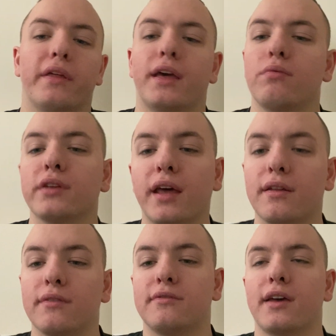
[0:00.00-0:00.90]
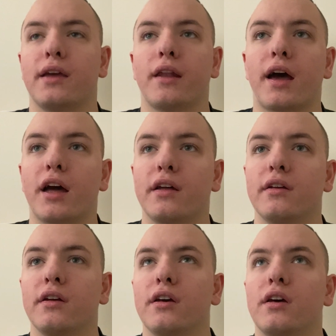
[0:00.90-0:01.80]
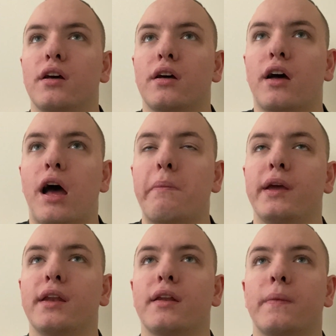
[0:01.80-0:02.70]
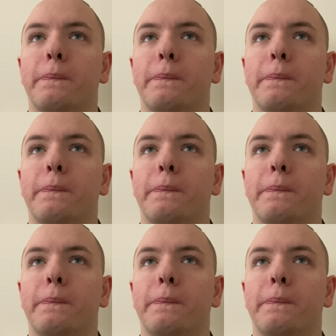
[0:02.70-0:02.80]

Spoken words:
Like, it was getting insane. I mean,